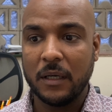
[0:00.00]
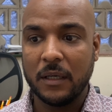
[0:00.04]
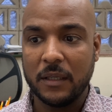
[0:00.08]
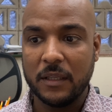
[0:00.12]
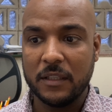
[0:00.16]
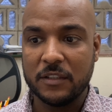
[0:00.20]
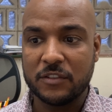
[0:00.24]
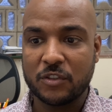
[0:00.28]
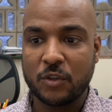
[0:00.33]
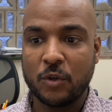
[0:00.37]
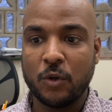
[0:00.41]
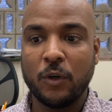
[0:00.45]

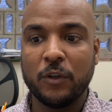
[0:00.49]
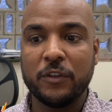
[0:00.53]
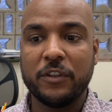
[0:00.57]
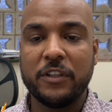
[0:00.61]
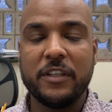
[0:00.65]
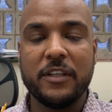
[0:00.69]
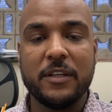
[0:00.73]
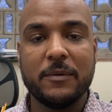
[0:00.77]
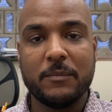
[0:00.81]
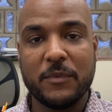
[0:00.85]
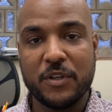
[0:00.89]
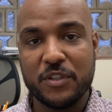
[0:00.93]
it's called
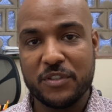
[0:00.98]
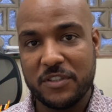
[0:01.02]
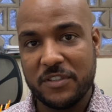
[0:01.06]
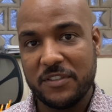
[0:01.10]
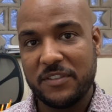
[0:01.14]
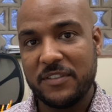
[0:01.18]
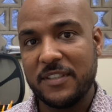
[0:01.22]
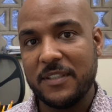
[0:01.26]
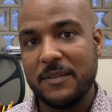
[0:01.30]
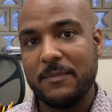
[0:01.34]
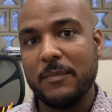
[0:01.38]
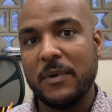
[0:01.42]
the
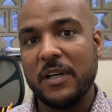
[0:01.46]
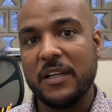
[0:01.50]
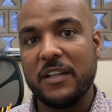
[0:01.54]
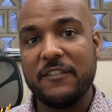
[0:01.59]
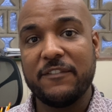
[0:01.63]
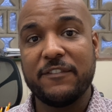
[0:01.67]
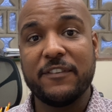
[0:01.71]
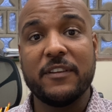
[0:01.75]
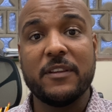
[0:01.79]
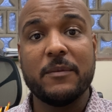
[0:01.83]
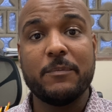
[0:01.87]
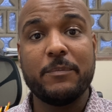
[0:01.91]
Emergency Money
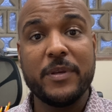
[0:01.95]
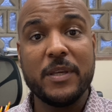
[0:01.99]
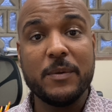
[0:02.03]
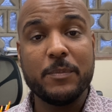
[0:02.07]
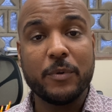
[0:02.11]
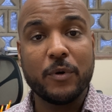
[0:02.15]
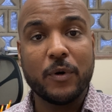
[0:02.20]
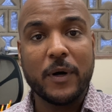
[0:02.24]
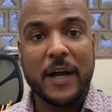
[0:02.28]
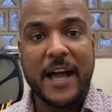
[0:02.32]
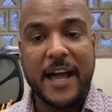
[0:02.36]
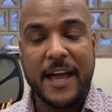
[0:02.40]
for the
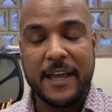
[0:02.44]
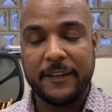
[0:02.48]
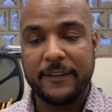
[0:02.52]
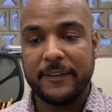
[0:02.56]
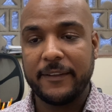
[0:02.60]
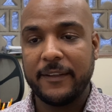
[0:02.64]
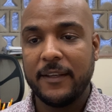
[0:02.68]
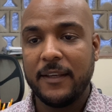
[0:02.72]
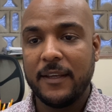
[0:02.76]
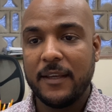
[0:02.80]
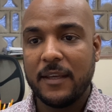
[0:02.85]
People Act.